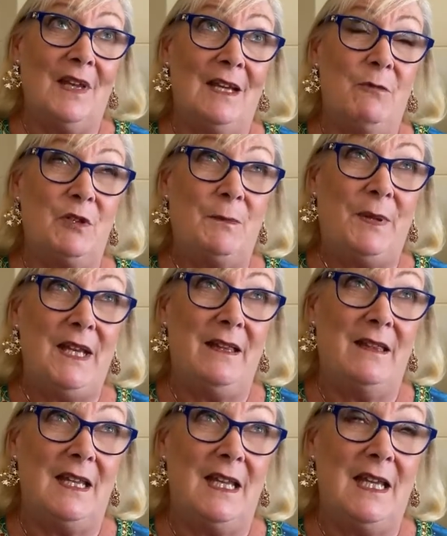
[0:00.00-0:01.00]
it would be
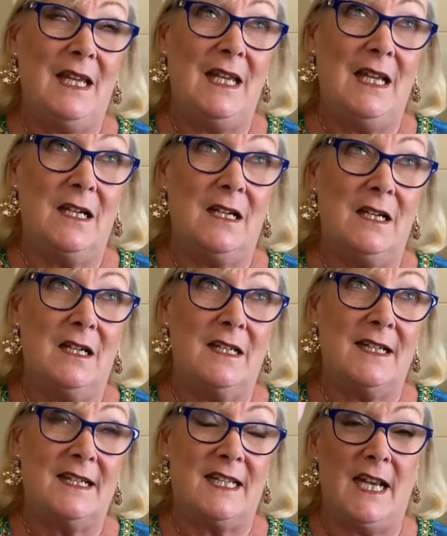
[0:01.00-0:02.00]
the
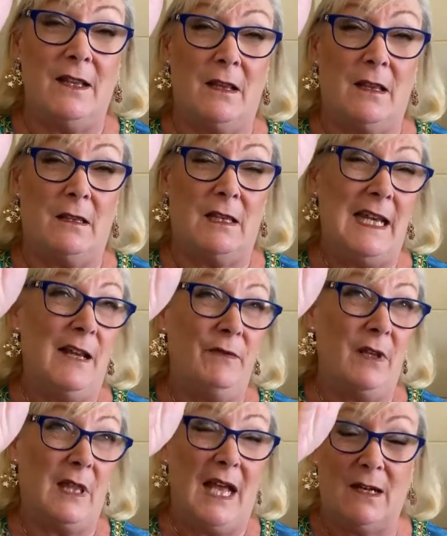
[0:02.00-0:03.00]
10th,
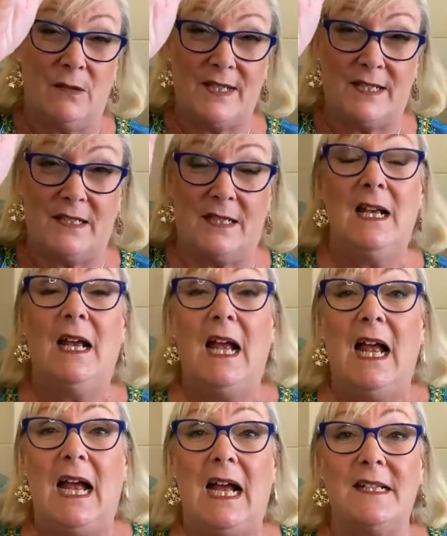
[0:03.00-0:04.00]
11th house.
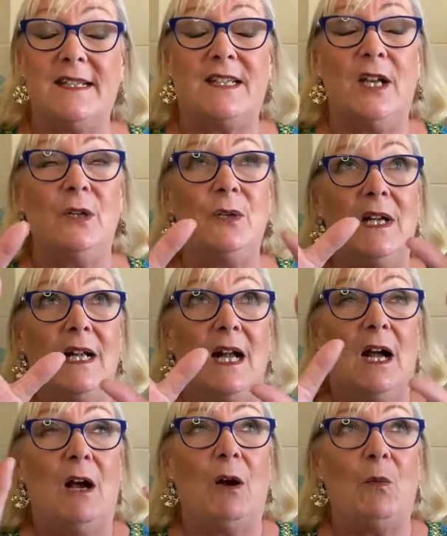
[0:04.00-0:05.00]
And so
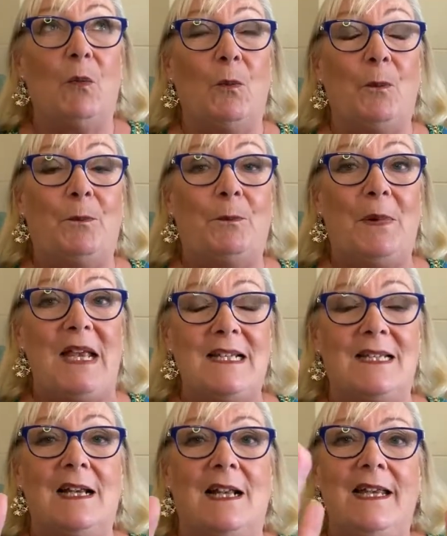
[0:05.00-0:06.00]

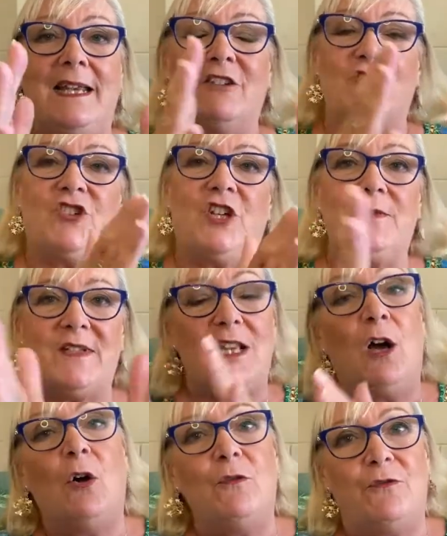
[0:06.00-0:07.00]
basically it shifts
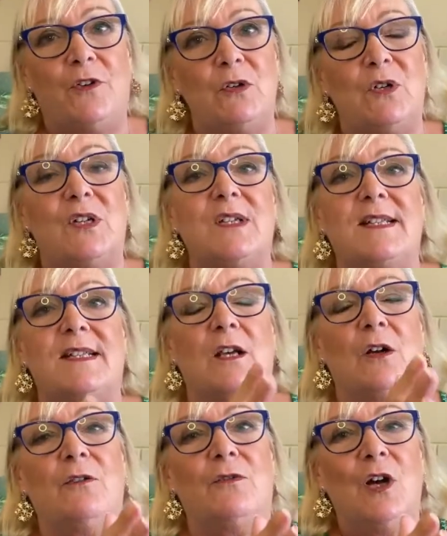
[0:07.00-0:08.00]
the whole focus
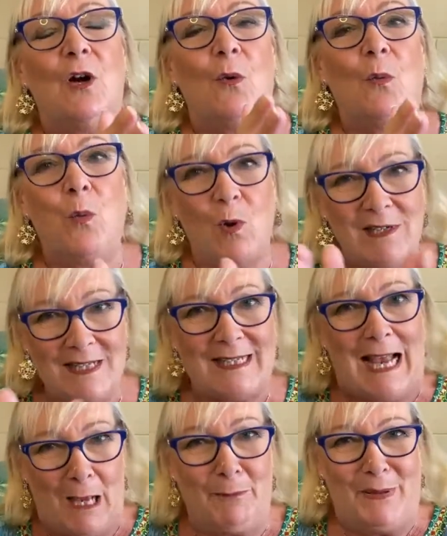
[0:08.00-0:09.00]
of what
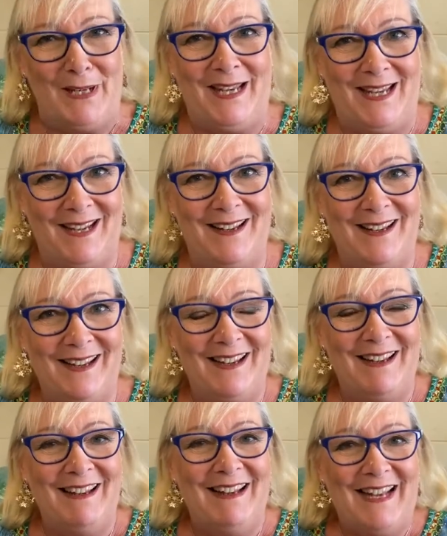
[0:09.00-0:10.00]
is happening
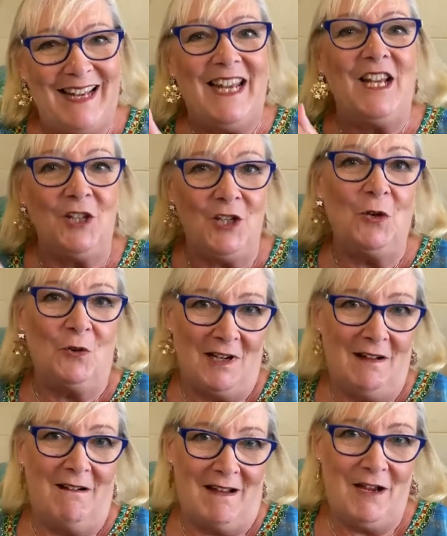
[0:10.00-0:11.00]
in your
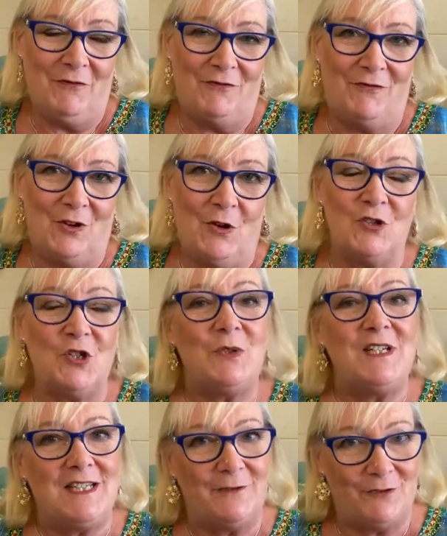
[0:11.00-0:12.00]
life
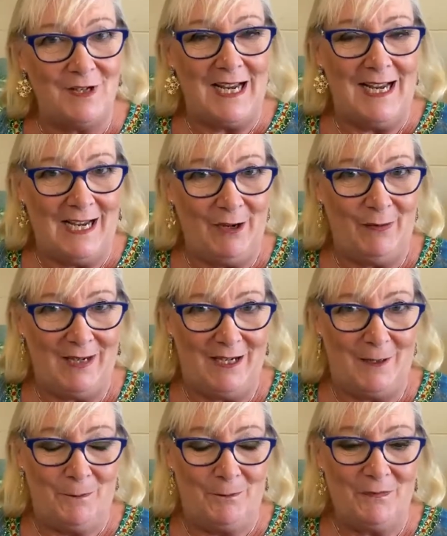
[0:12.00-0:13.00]
onto a different
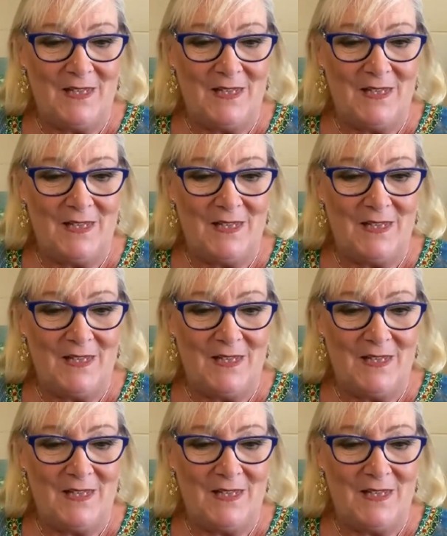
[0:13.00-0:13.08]
area.